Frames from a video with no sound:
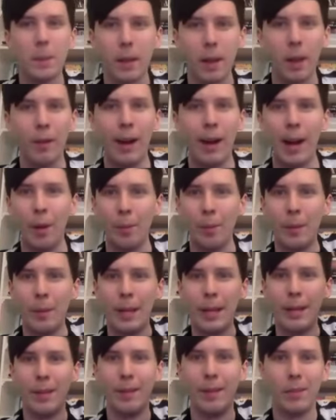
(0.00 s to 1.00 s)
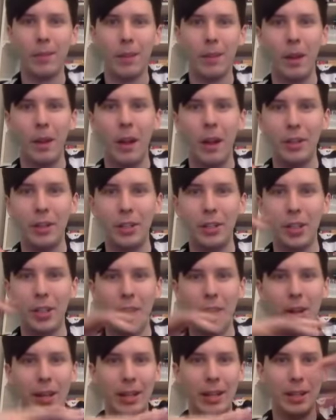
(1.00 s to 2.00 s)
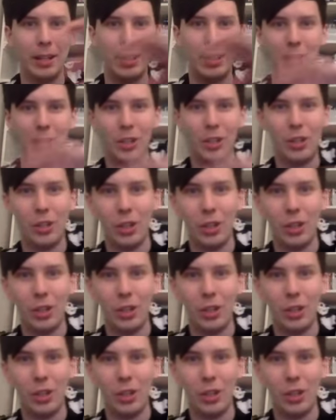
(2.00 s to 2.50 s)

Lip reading: around me and turn into this